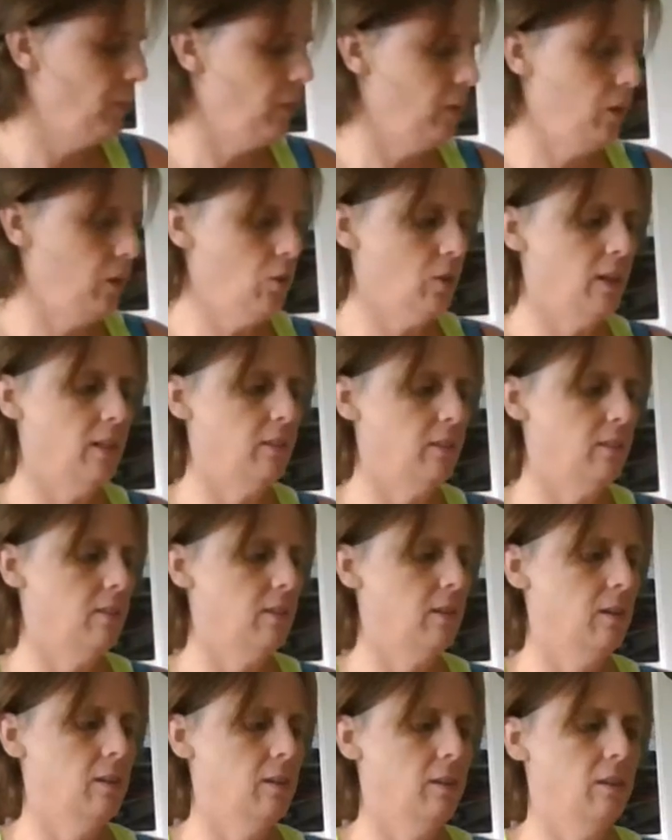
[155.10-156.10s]
you can get
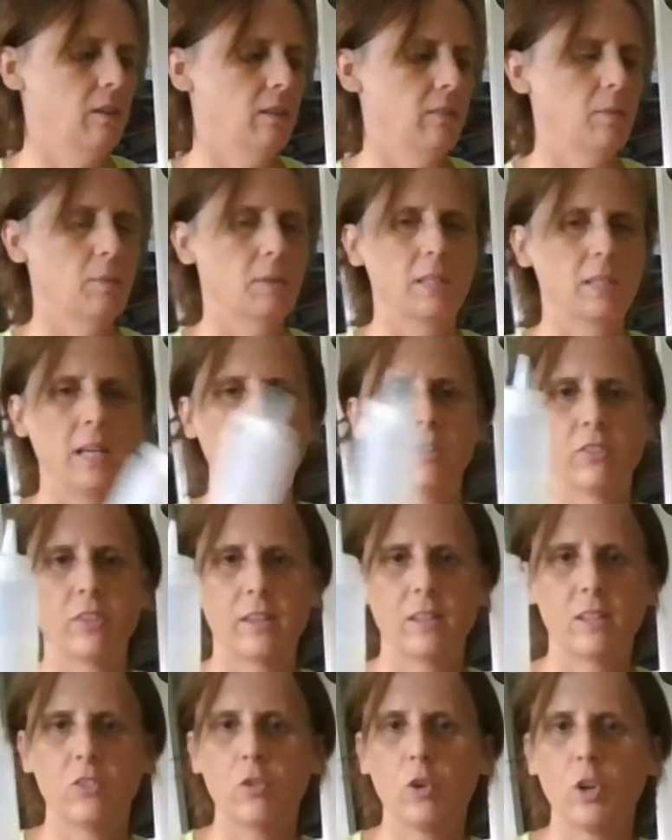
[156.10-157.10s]
some containers
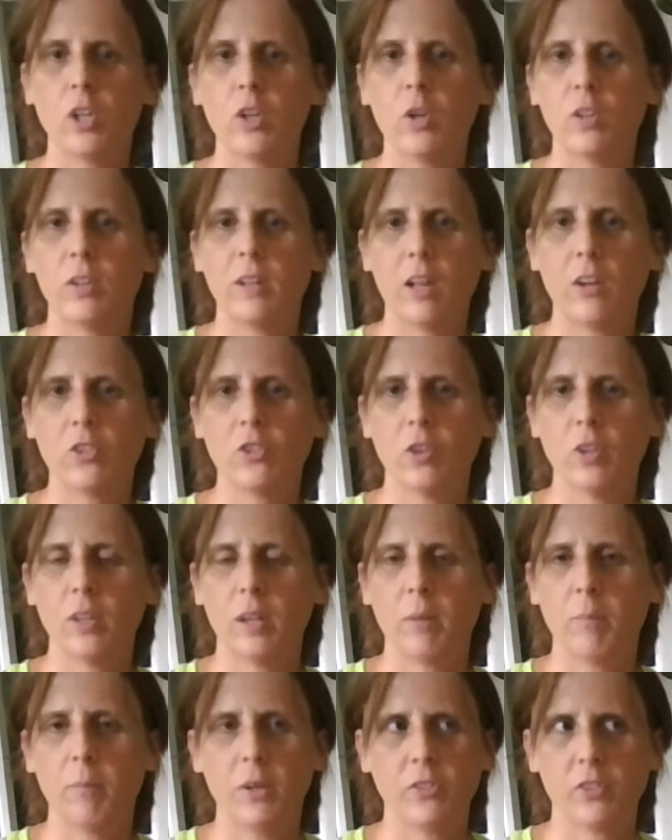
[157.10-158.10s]
like this, or you can go to the dollar store and
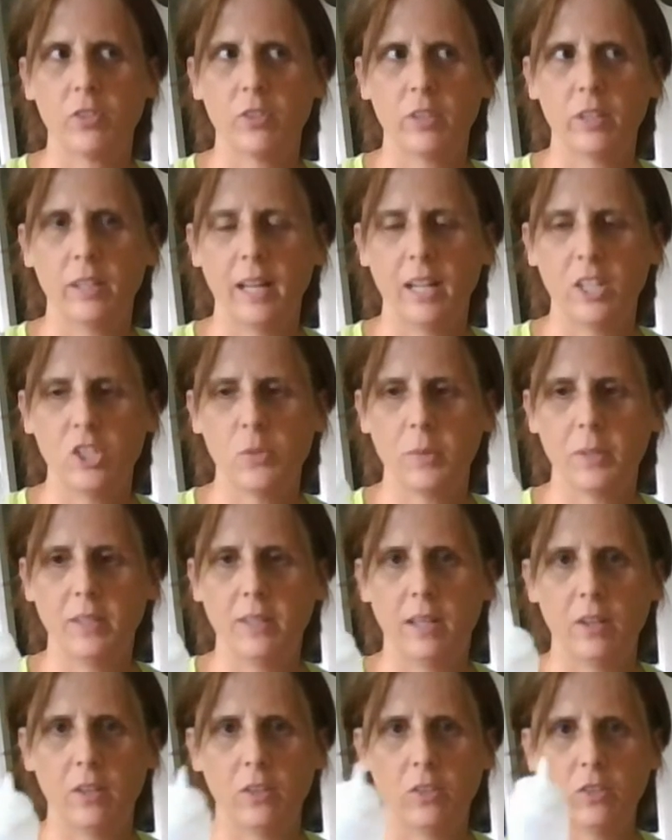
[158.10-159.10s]
get mustard and ketchup
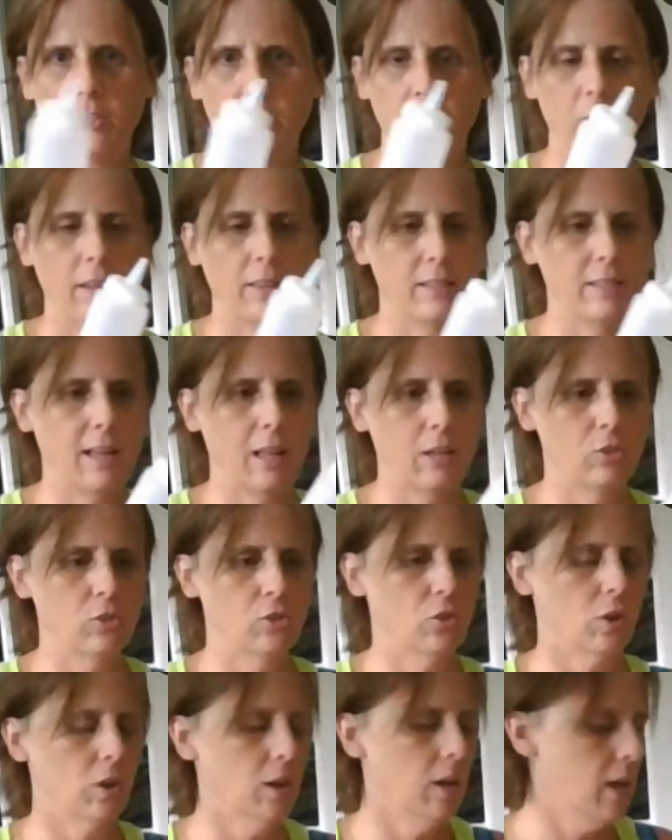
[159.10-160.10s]
containers at the dollar
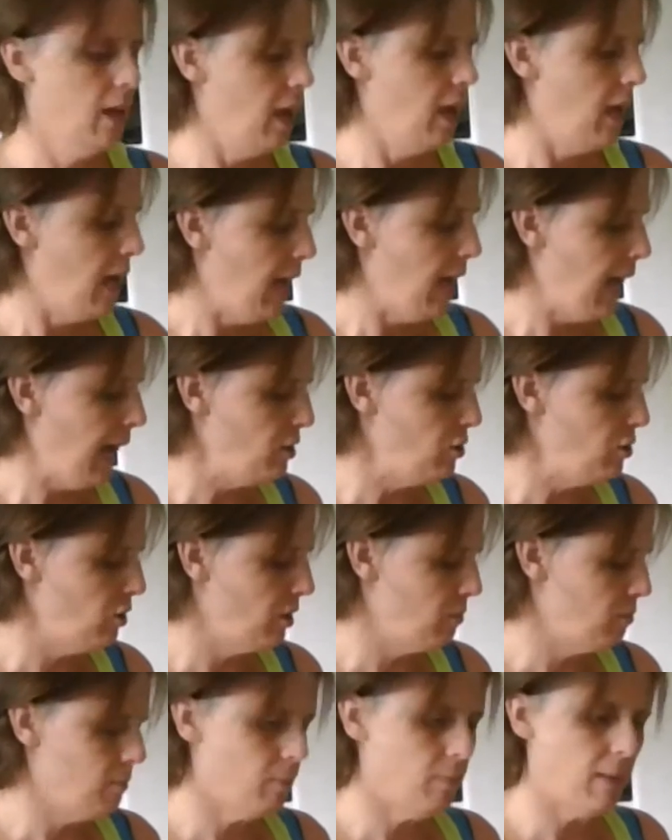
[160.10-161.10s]
store. And you
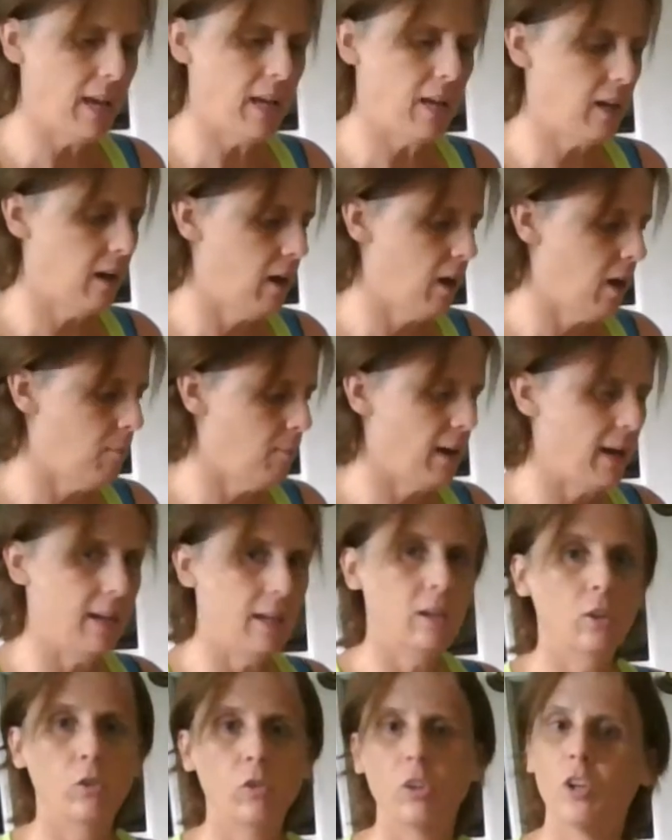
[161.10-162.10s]
can make, I
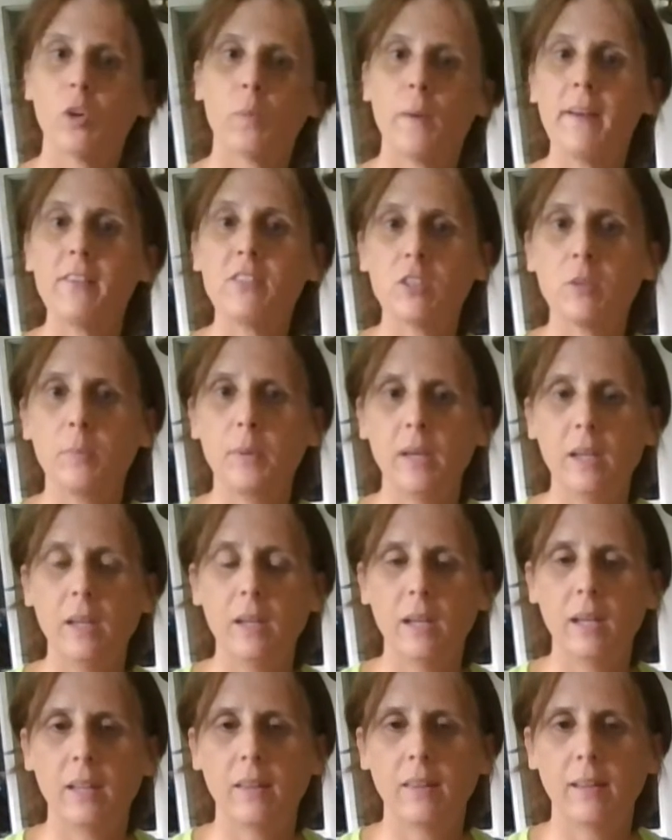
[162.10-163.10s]
included a recipe
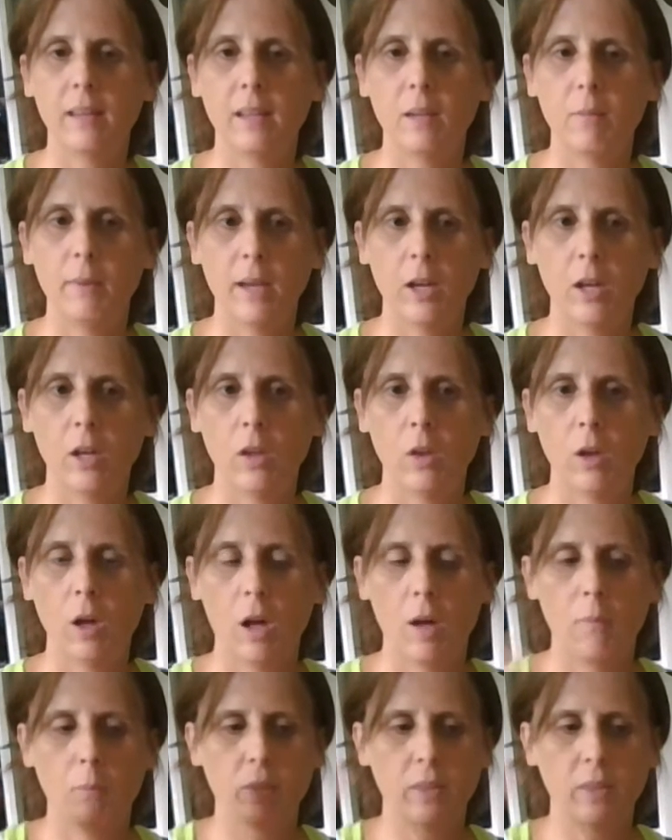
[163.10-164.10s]
in the email
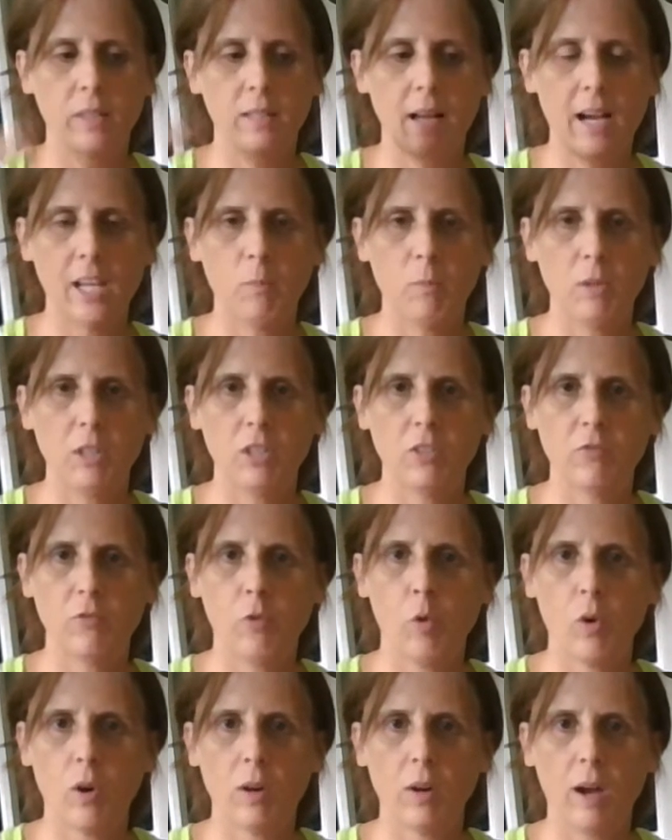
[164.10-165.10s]
with the documents
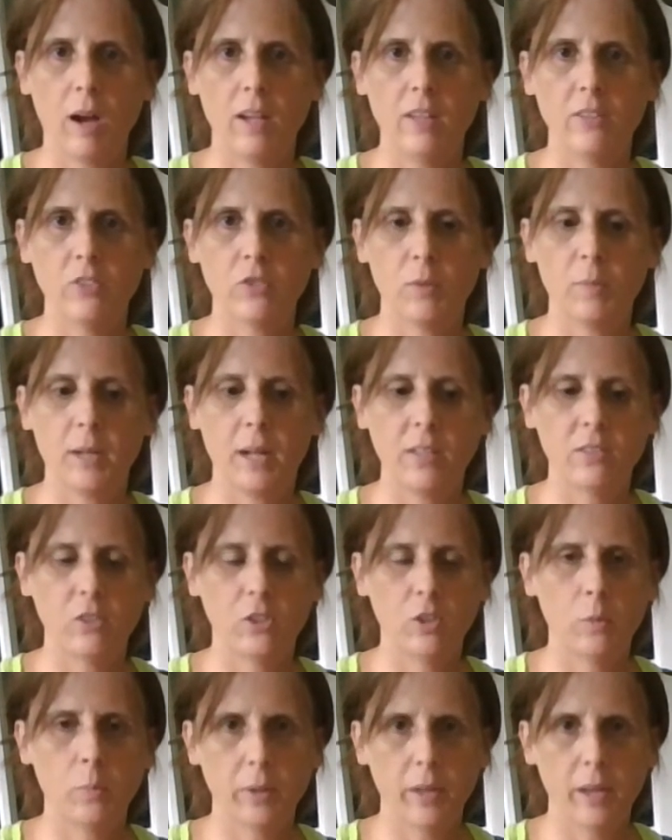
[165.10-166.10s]
for ice cream and ice
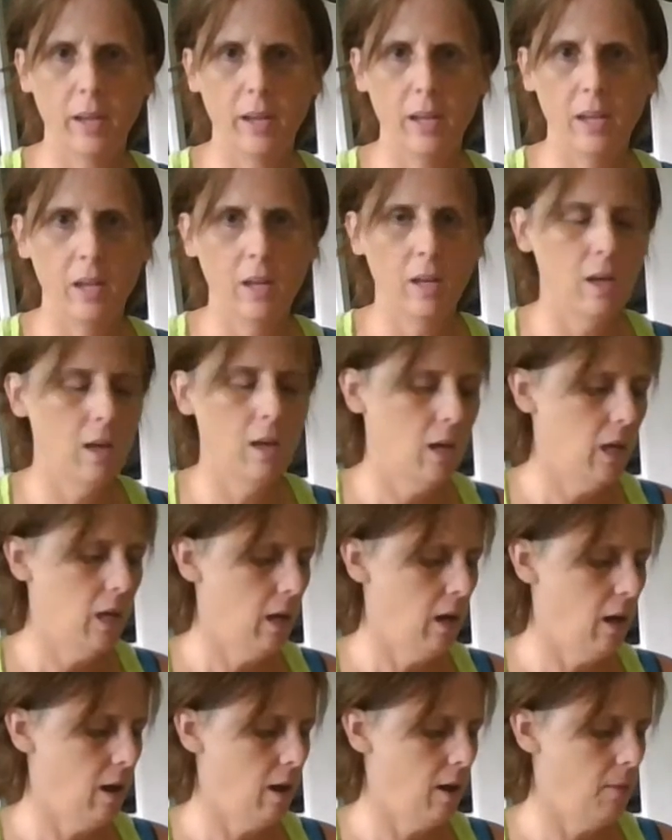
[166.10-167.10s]
cube play,
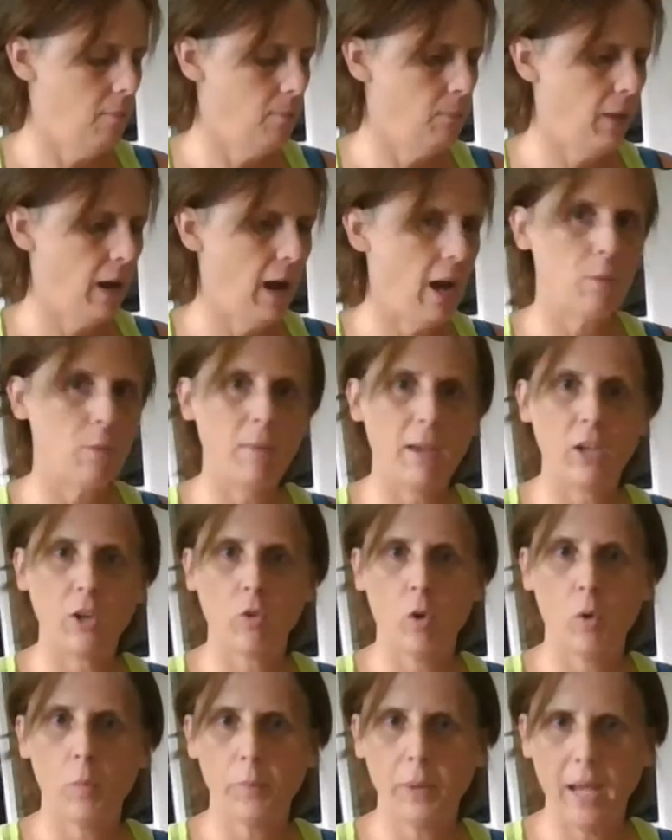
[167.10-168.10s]
how to make
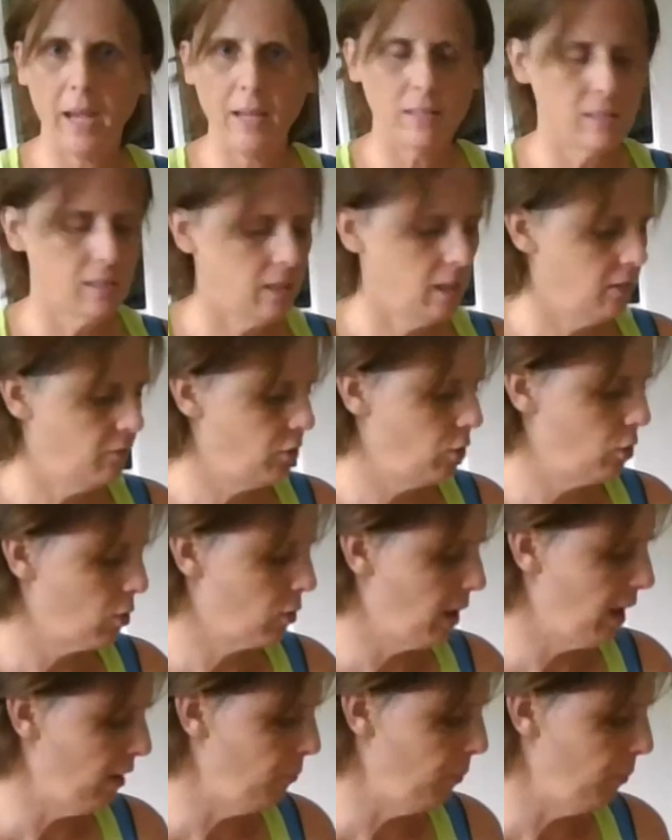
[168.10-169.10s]
your own paint if you
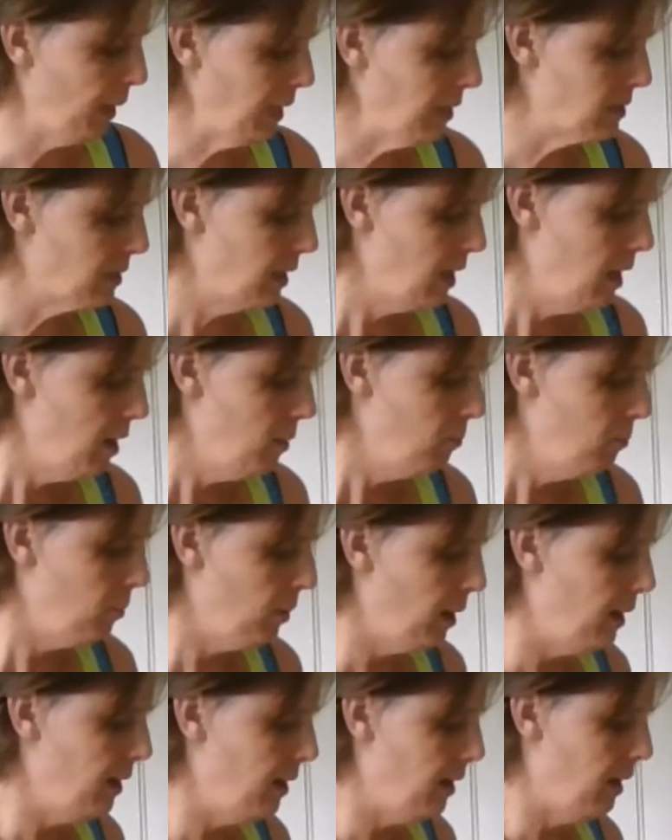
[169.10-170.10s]
don't have paint.
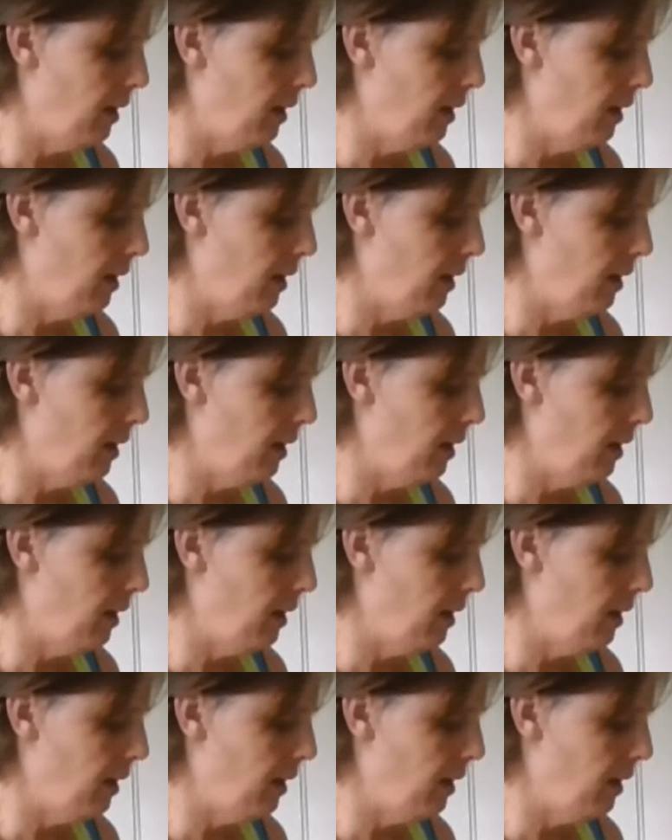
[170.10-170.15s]
But